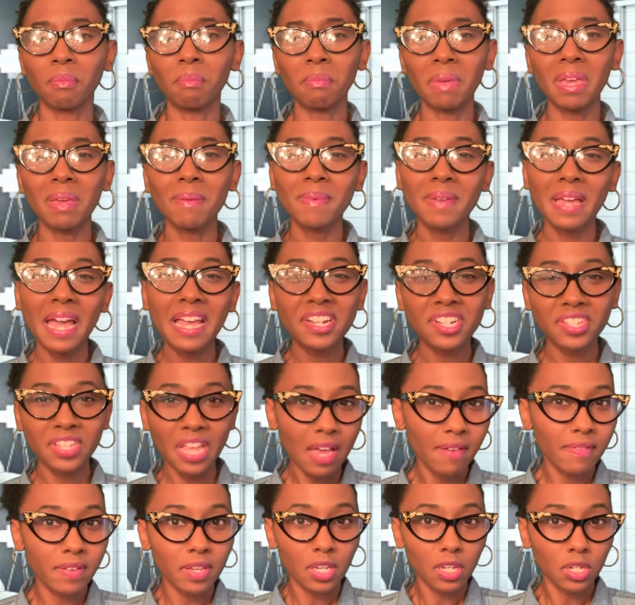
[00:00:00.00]
Maybe I just
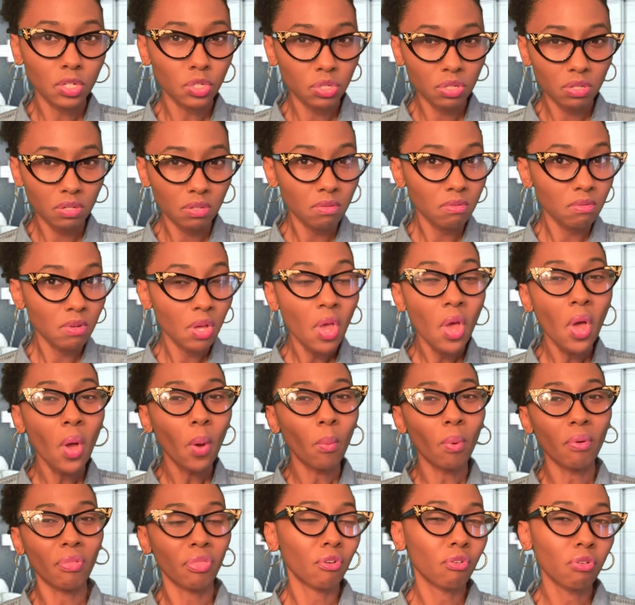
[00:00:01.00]
have an issue
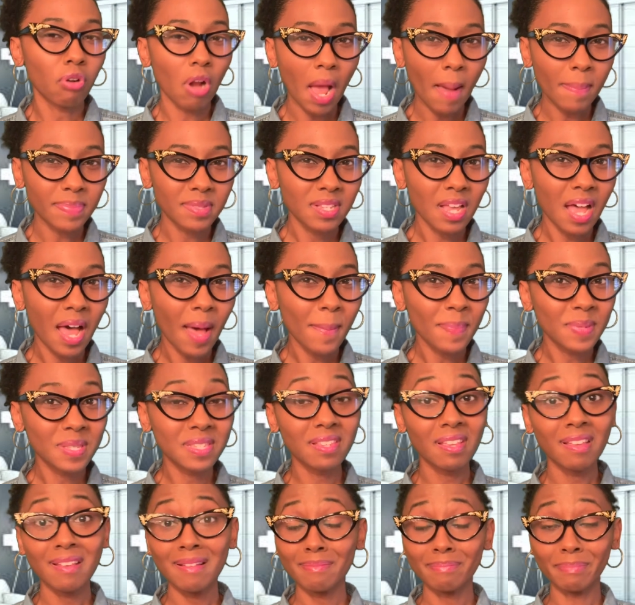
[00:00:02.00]
with crop
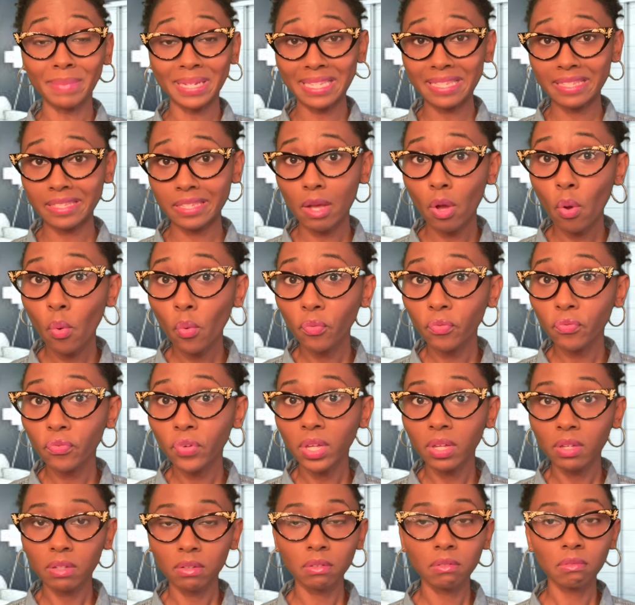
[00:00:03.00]
tops
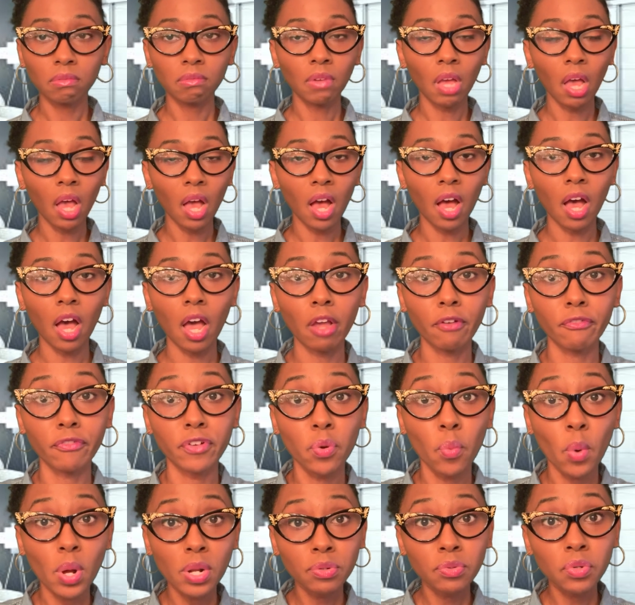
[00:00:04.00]
myself. I,
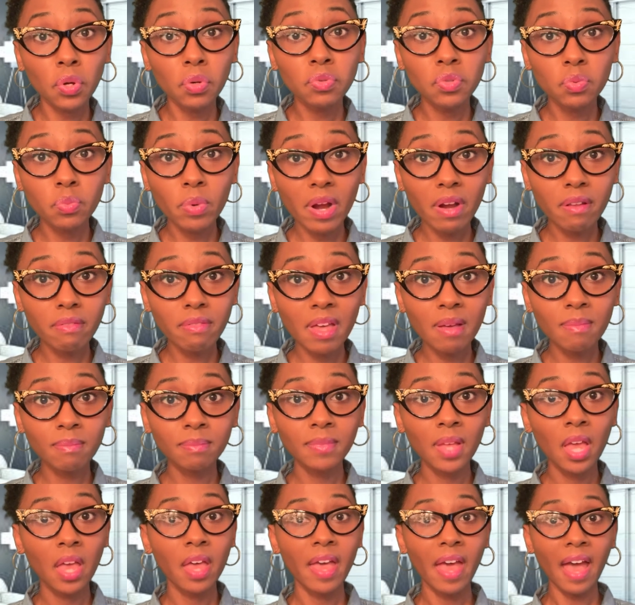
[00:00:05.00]
for one, don't wear
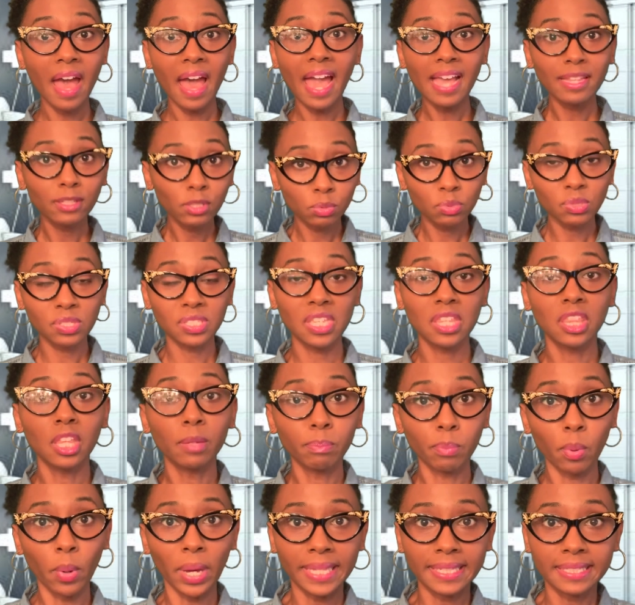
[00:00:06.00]
them. I don't see
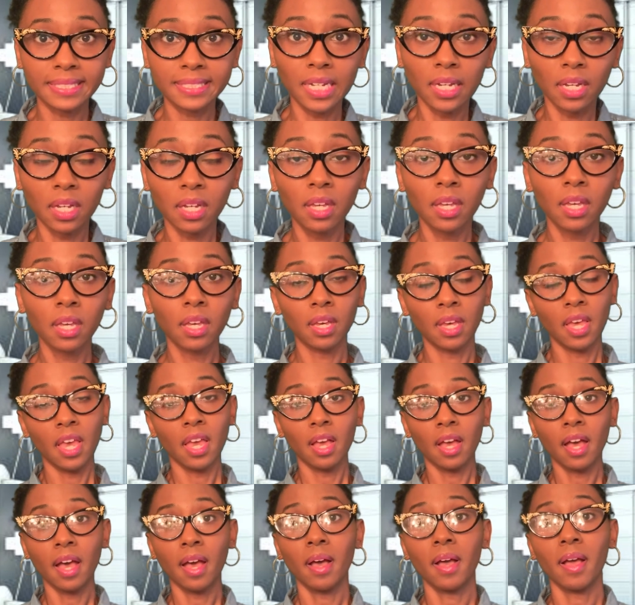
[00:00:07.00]
the point.
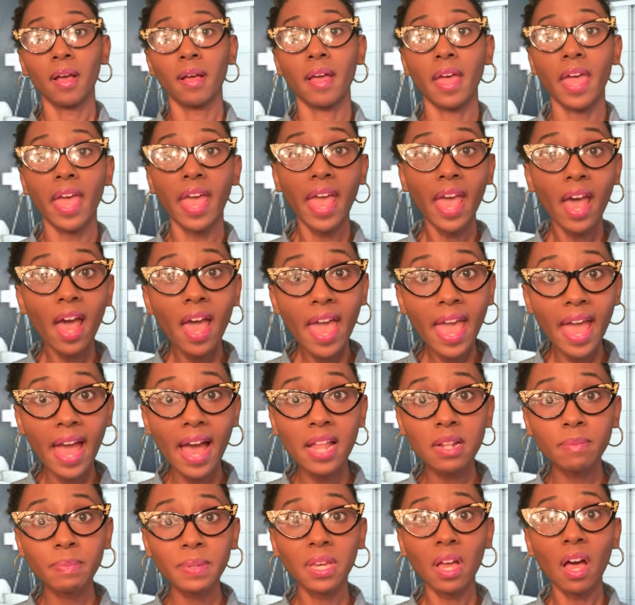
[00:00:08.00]

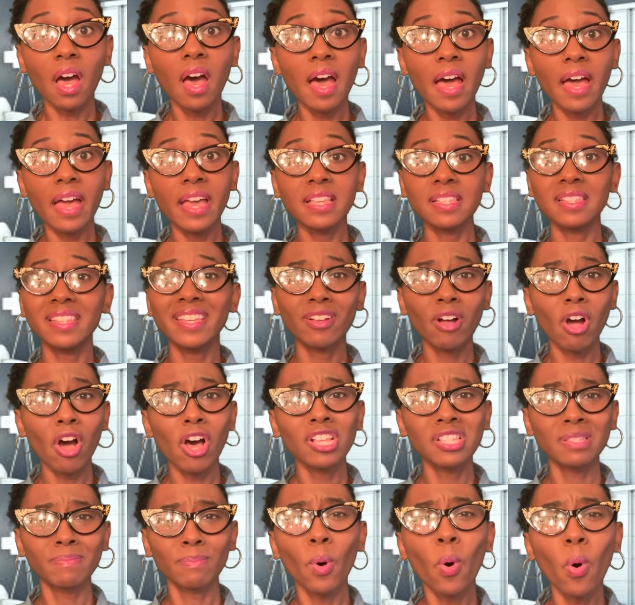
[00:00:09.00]
And because they
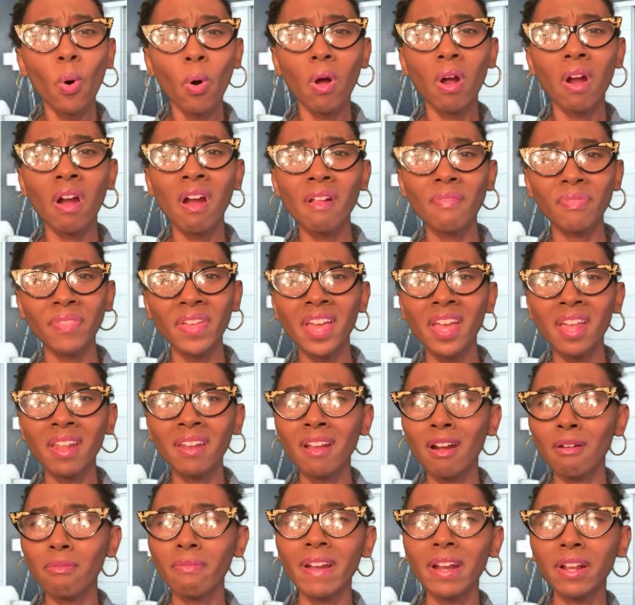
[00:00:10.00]
cost more
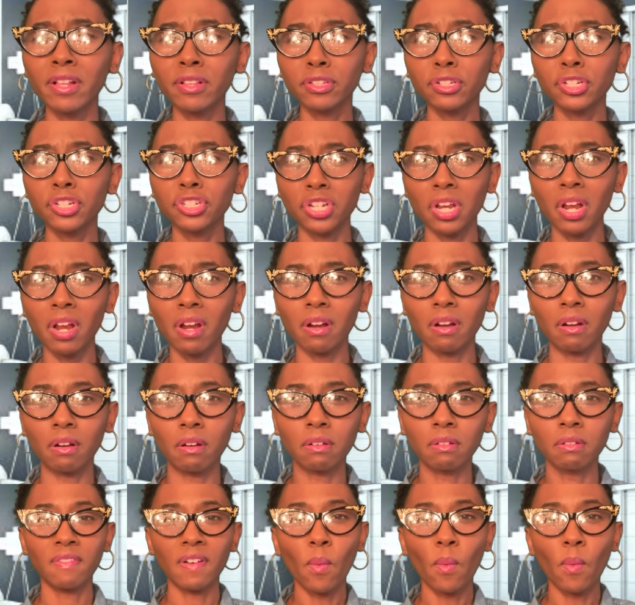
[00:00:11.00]
than a regular shirt.